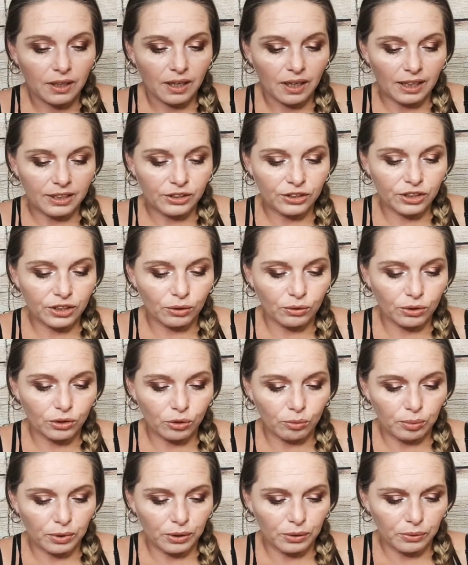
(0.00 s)
I just don't
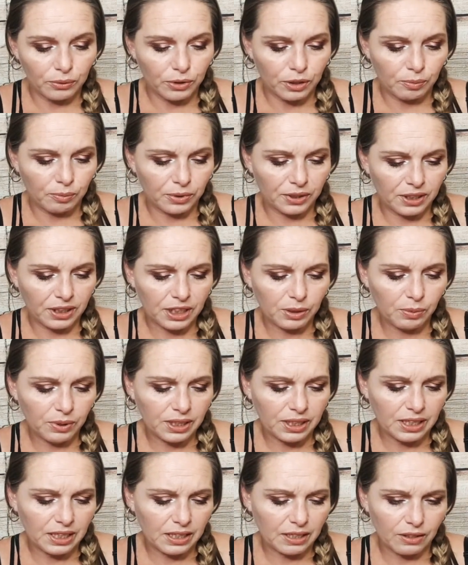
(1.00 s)
do blues. But this one
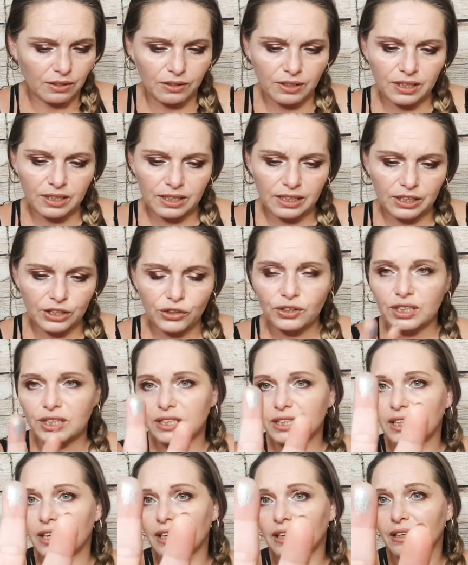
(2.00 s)
here is
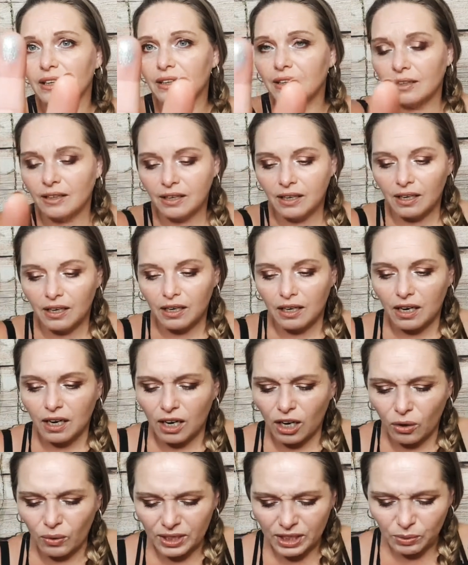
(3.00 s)
interesting.
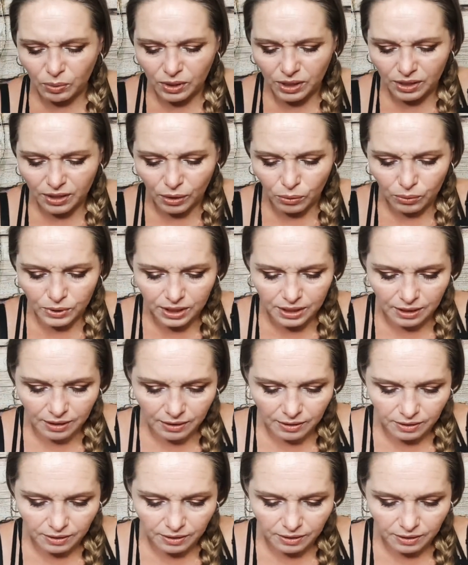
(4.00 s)
Oh, it's one of those,